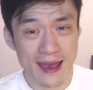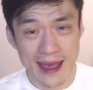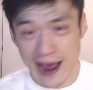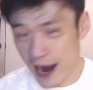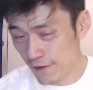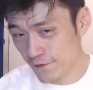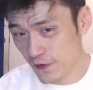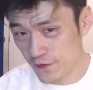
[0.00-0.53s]

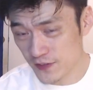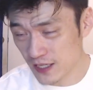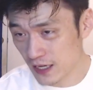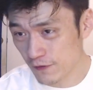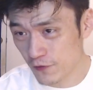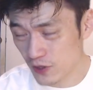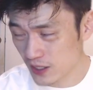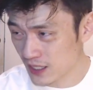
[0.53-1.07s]
at 15
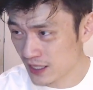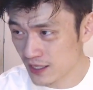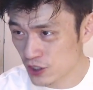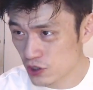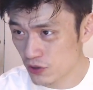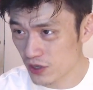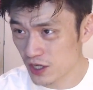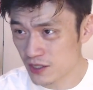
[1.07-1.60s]
for the kicking
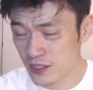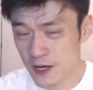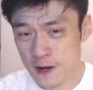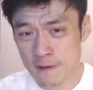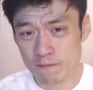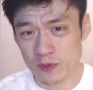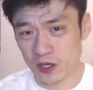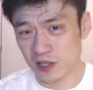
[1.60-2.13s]
duties
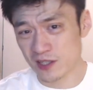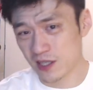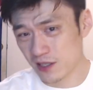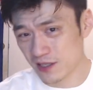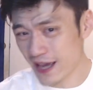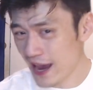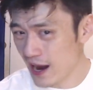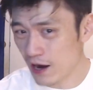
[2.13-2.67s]
because his
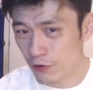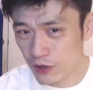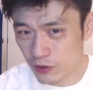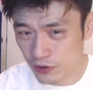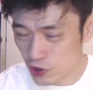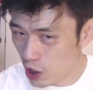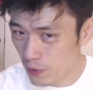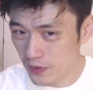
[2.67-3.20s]
aerial
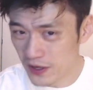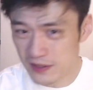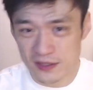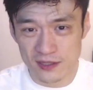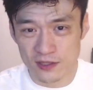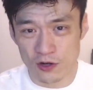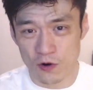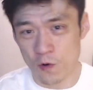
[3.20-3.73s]
dominance
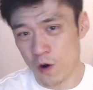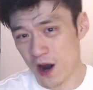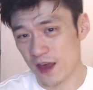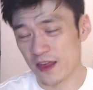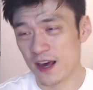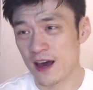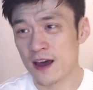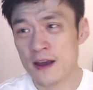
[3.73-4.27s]
is not quite
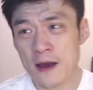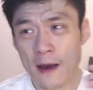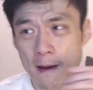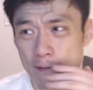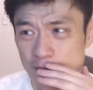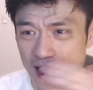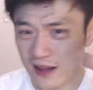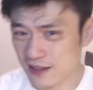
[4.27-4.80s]
there.
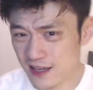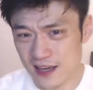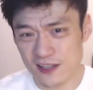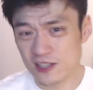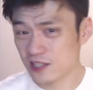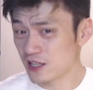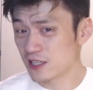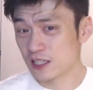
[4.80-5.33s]
But yeah,
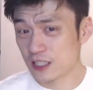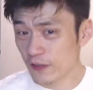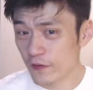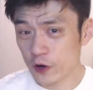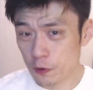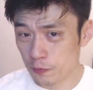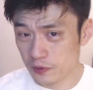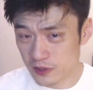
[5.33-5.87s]
it's a
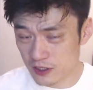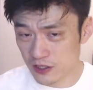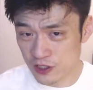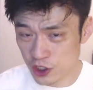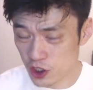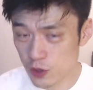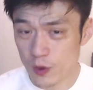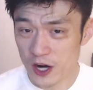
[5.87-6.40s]
difficult
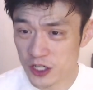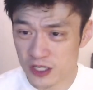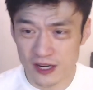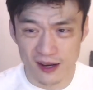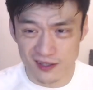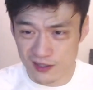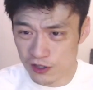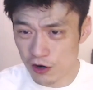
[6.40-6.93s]
situation now.
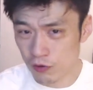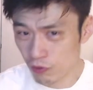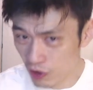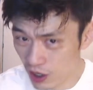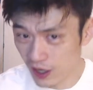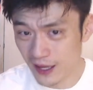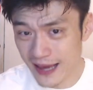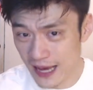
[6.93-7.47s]
It's not
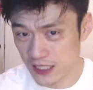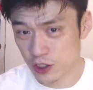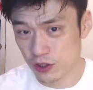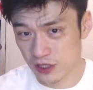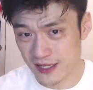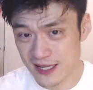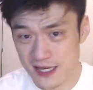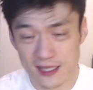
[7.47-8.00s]
really as
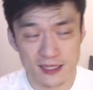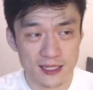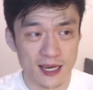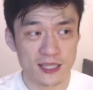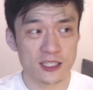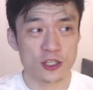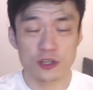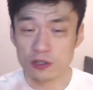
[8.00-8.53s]
easy
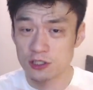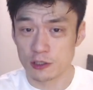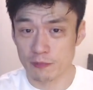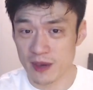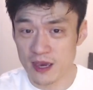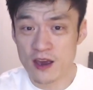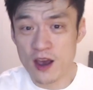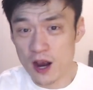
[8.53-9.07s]
as it used to
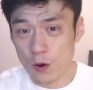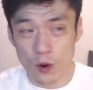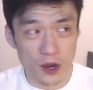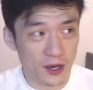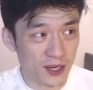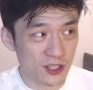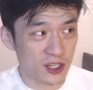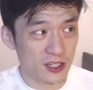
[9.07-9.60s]
be where you
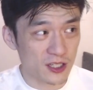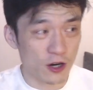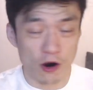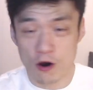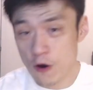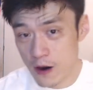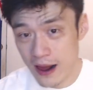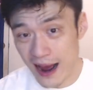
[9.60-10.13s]
can just go,
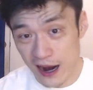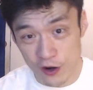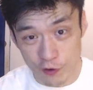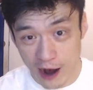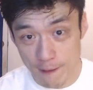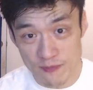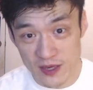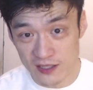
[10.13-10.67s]
I
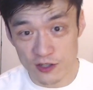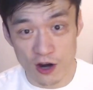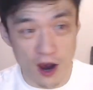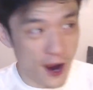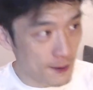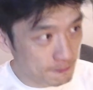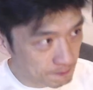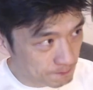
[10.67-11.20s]
grab this guy,